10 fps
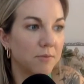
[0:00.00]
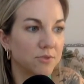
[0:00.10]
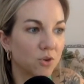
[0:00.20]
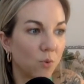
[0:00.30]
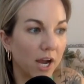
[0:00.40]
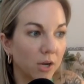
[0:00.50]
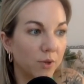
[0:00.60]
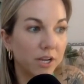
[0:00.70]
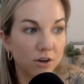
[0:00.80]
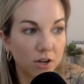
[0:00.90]
So why do
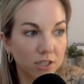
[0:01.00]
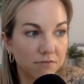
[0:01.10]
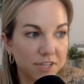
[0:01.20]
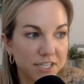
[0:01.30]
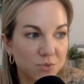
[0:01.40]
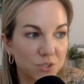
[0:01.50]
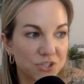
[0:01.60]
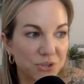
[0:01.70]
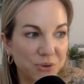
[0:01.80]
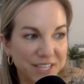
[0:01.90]
we hear all of this?
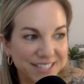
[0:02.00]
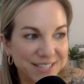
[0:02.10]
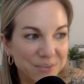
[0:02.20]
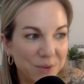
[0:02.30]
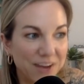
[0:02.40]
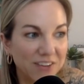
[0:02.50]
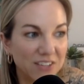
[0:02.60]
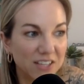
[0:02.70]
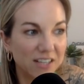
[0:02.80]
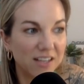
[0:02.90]
What's the reason? Well,